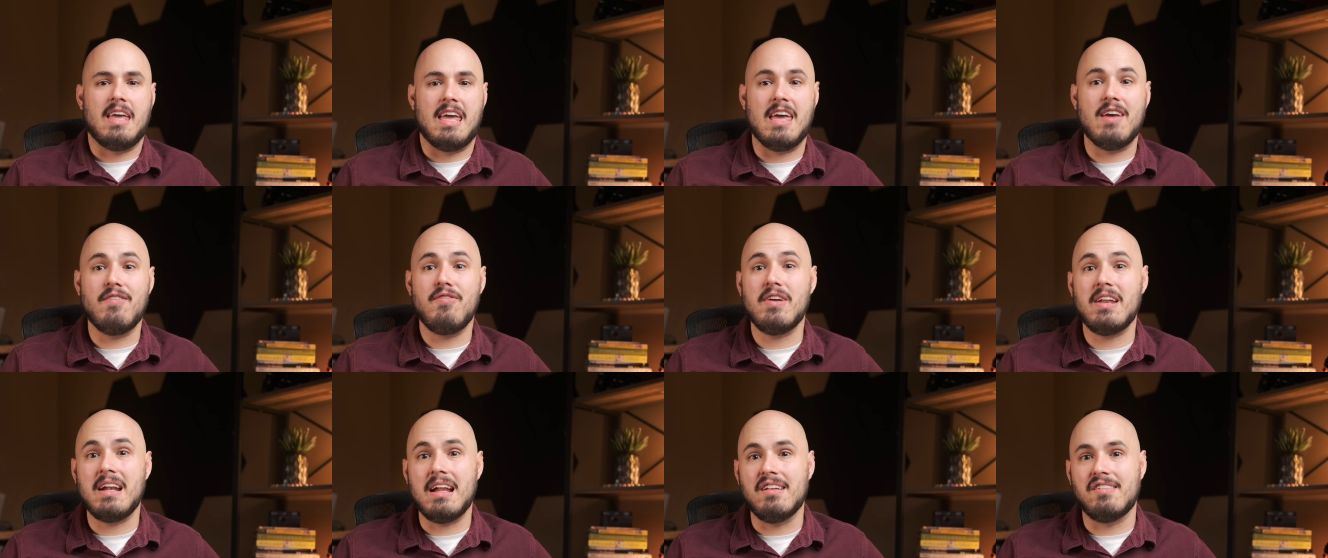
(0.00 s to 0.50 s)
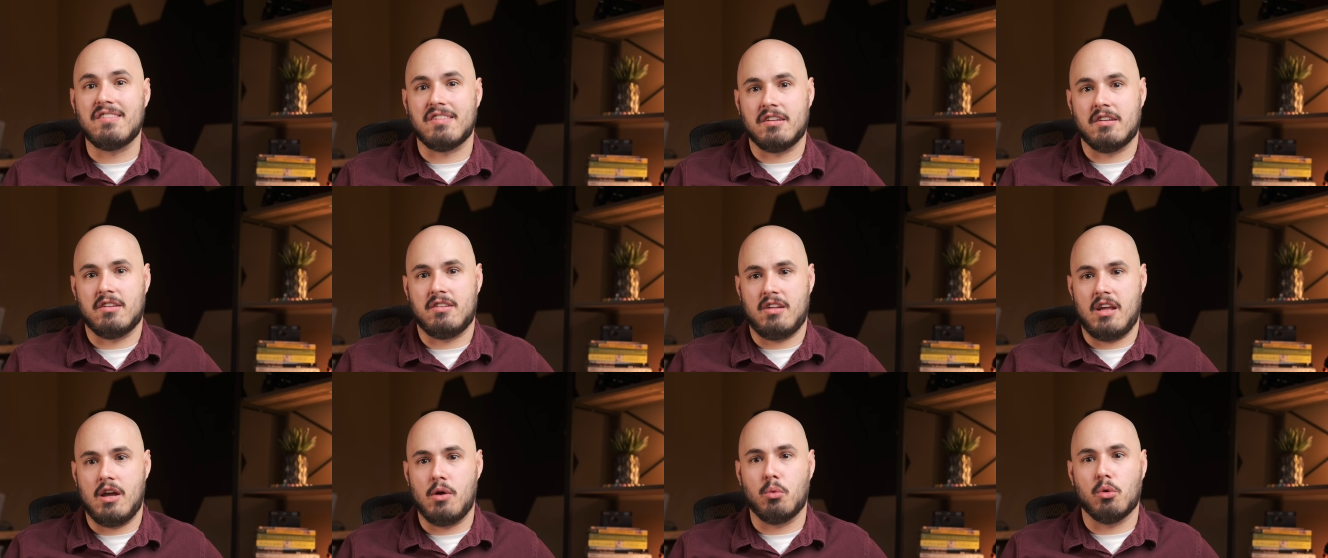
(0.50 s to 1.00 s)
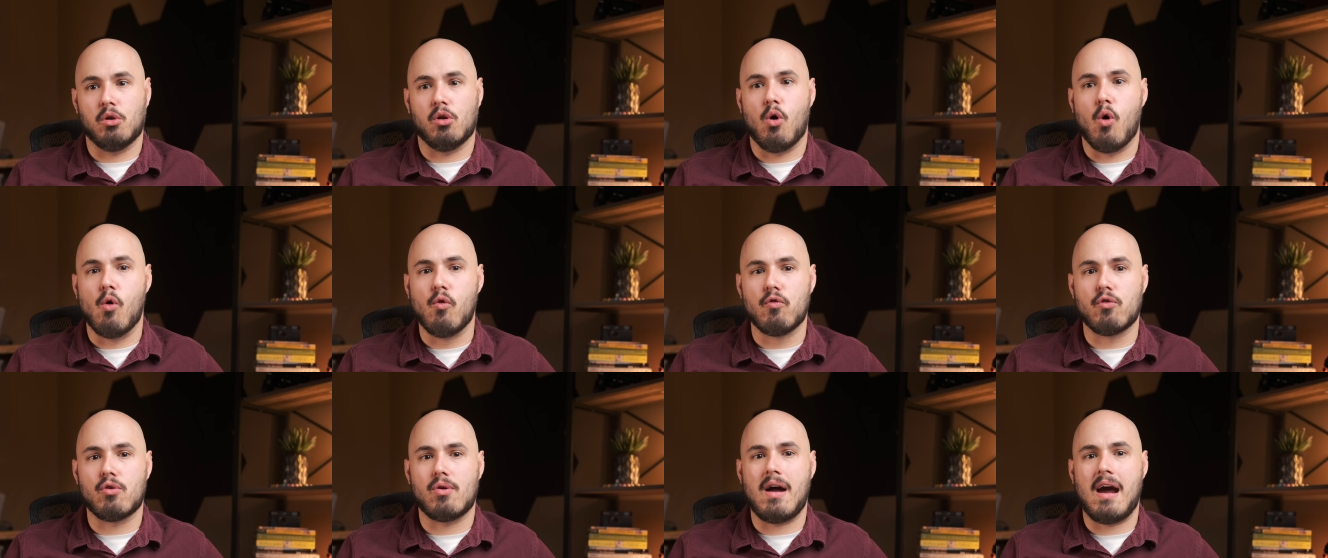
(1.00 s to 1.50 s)
If it isn't, it will
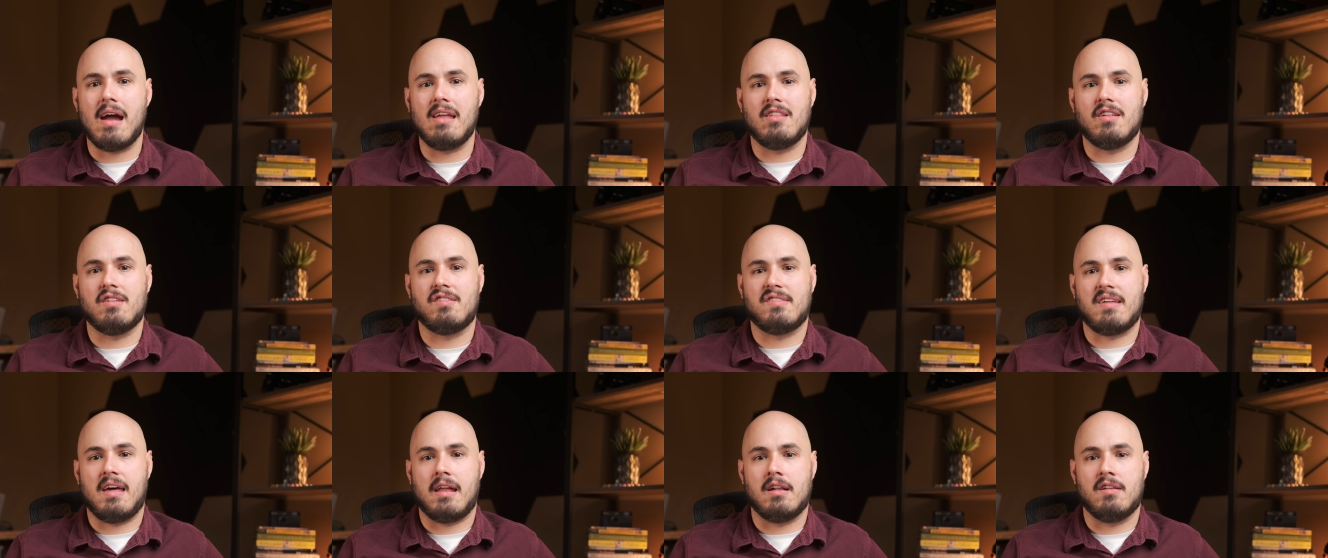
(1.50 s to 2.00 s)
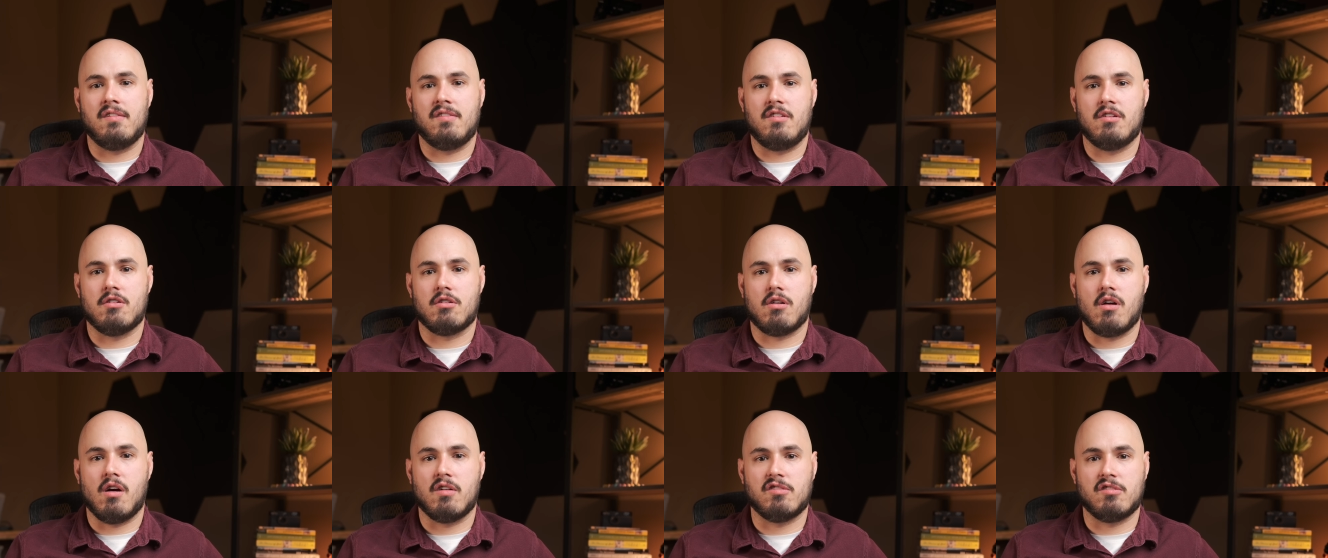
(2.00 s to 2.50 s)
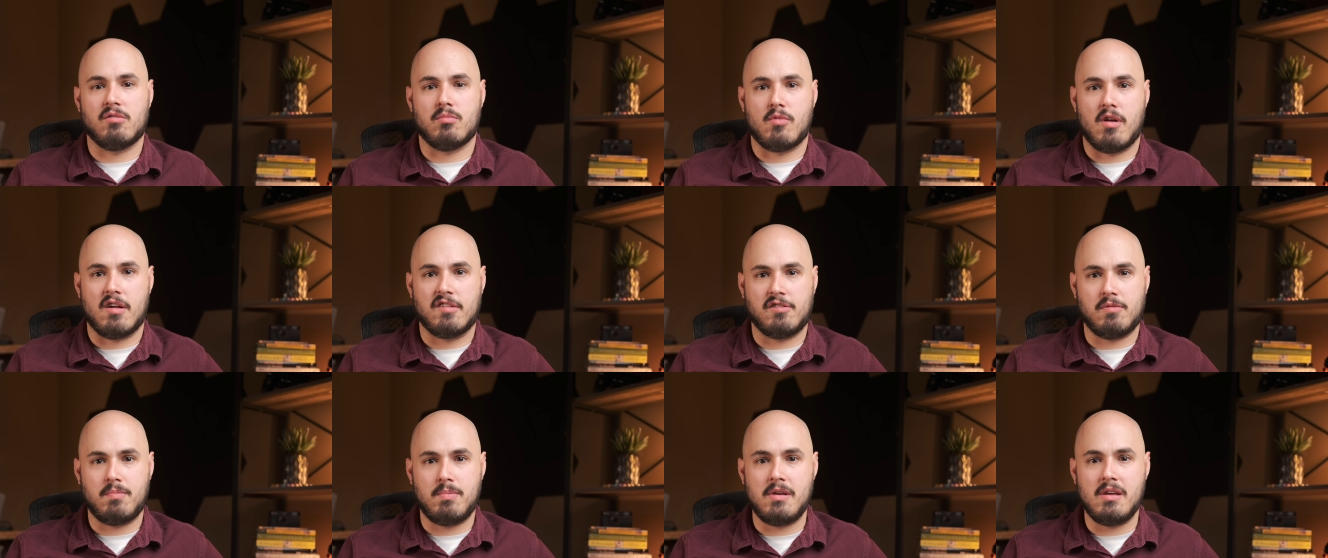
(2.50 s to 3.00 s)
override the settings in your custom
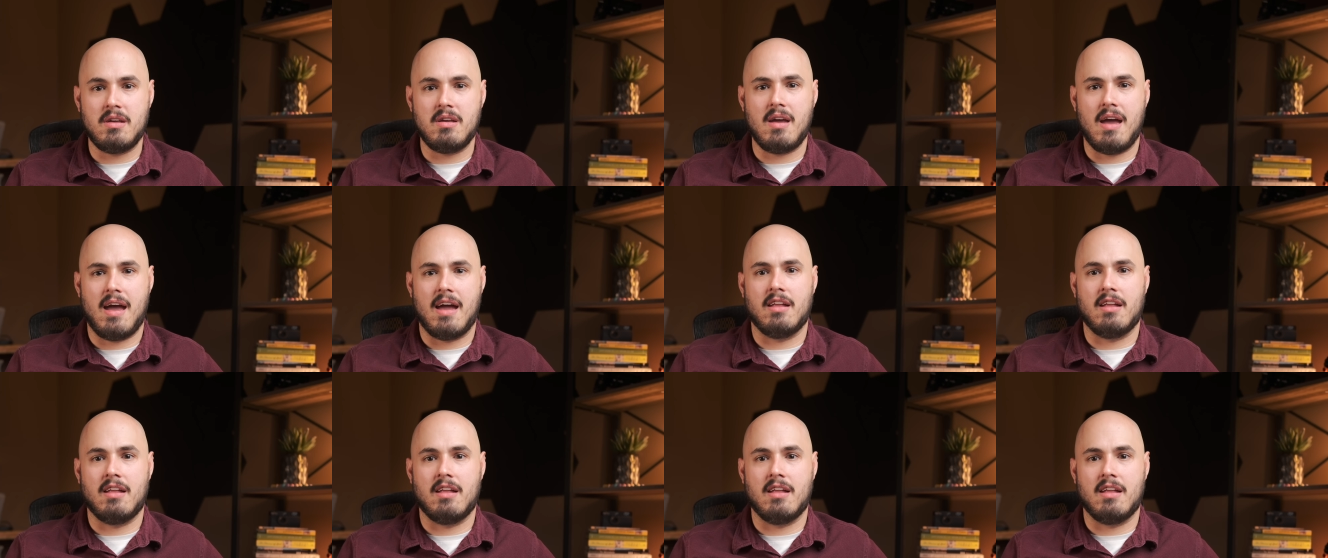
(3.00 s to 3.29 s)
recipe